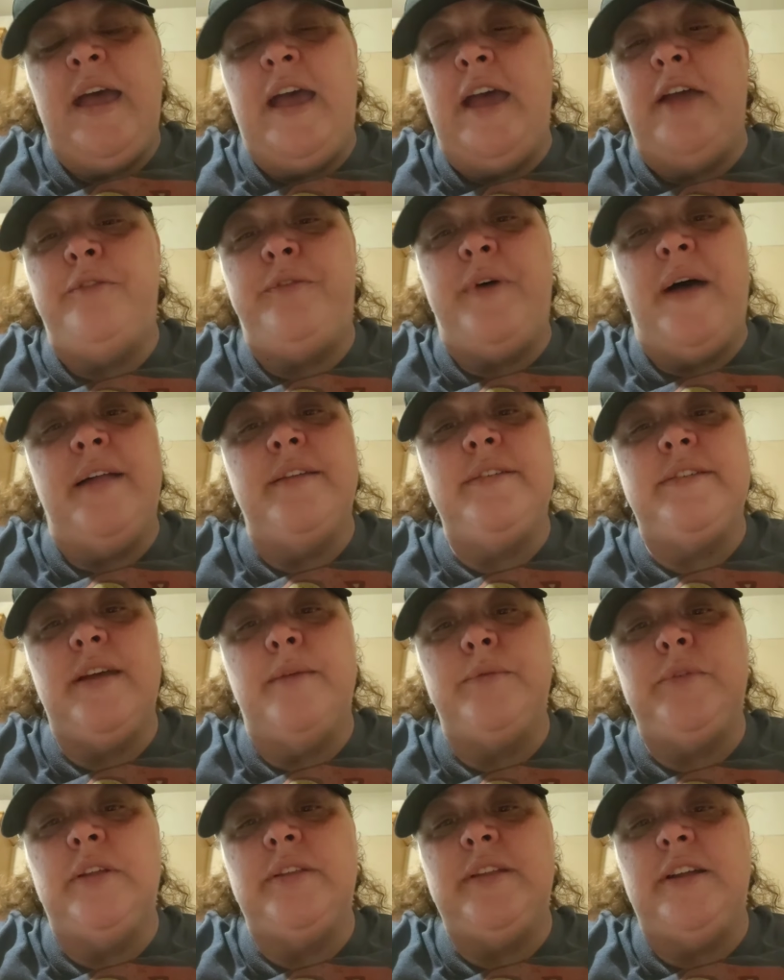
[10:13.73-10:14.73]
and find
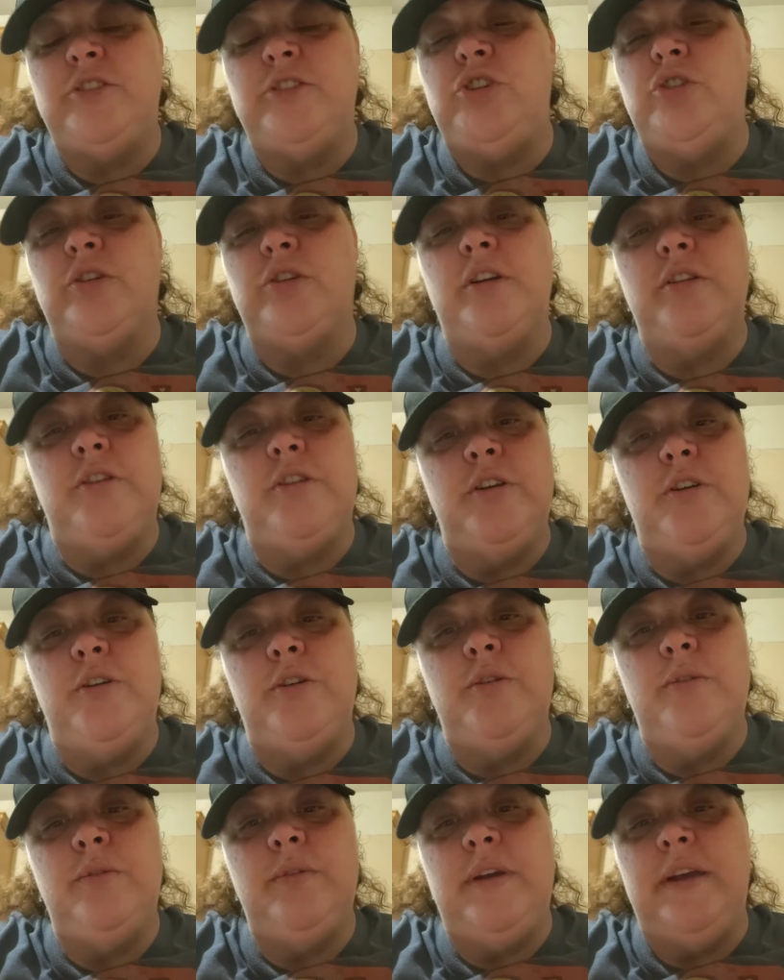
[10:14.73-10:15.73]
something that you can
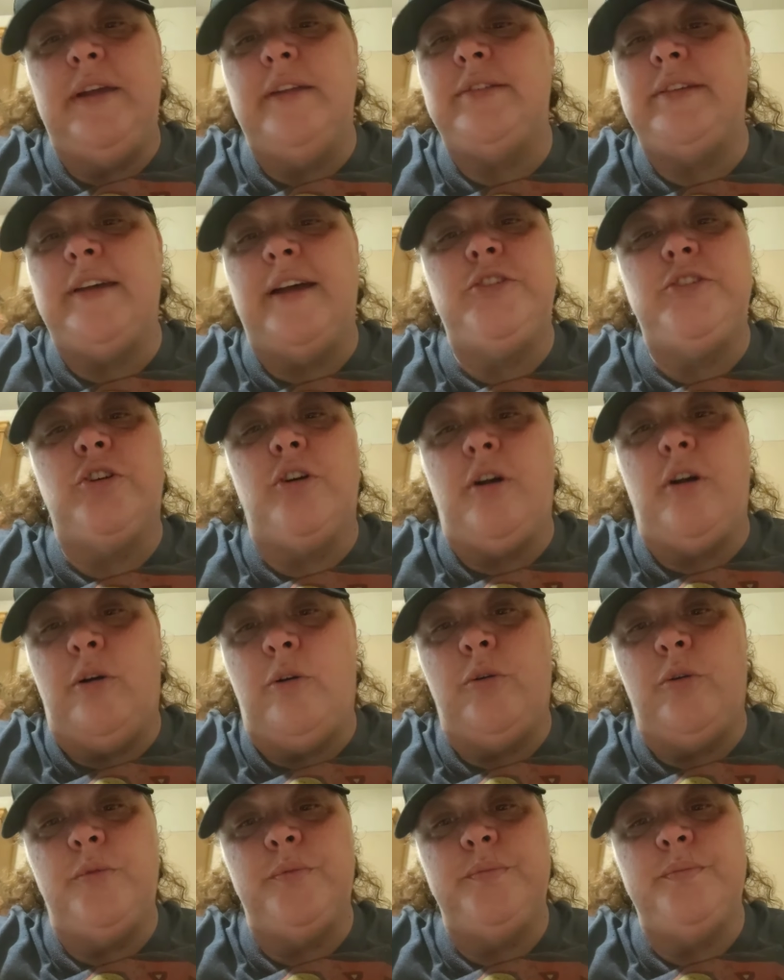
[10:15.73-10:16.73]
do inside your
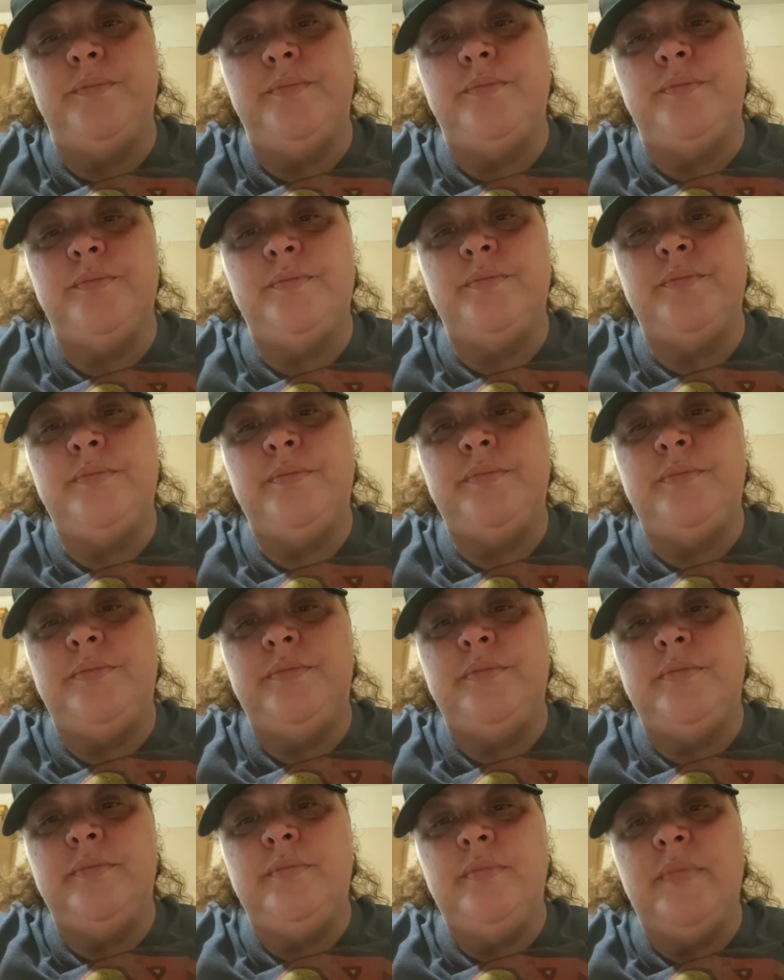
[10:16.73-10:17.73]
home
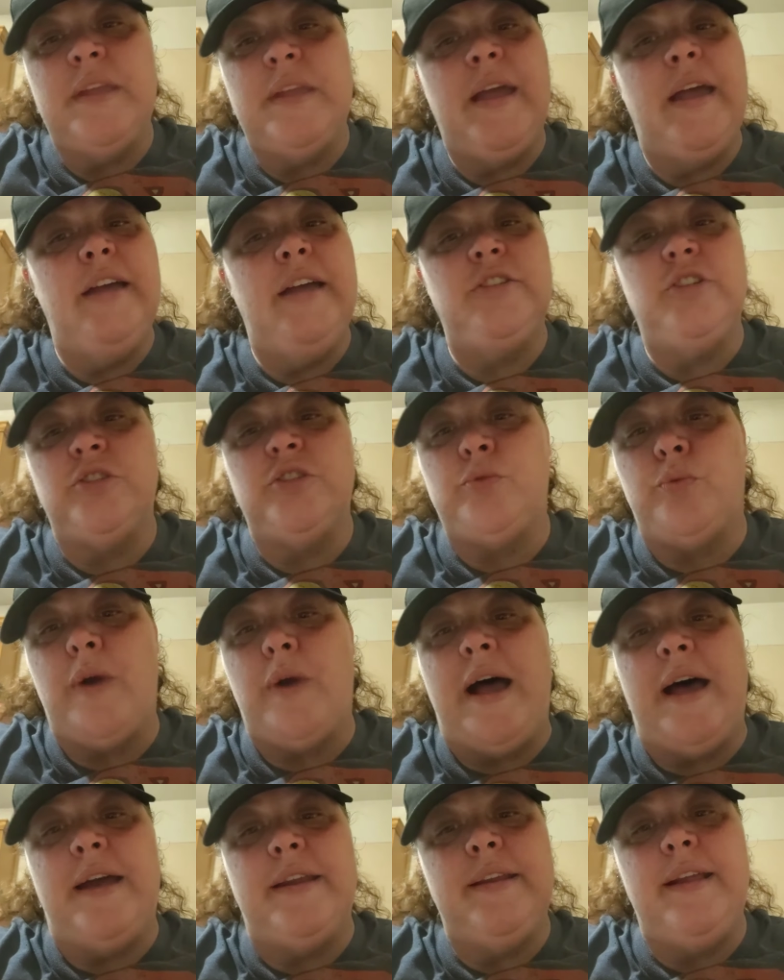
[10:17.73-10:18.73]
and just
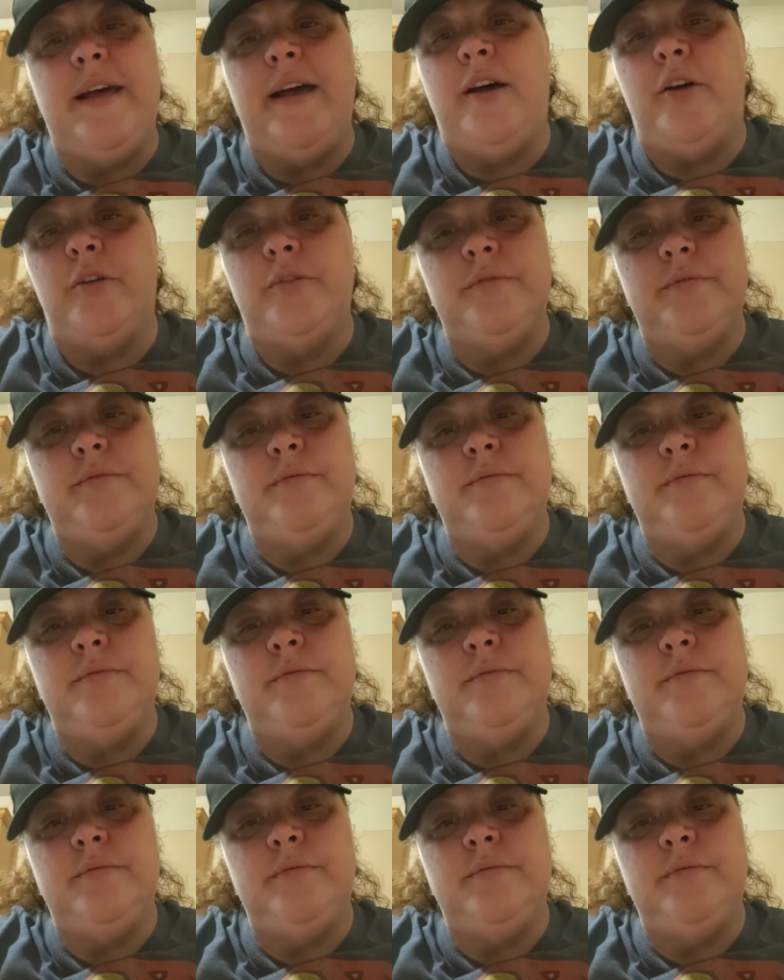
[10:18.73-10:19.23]
ride it out.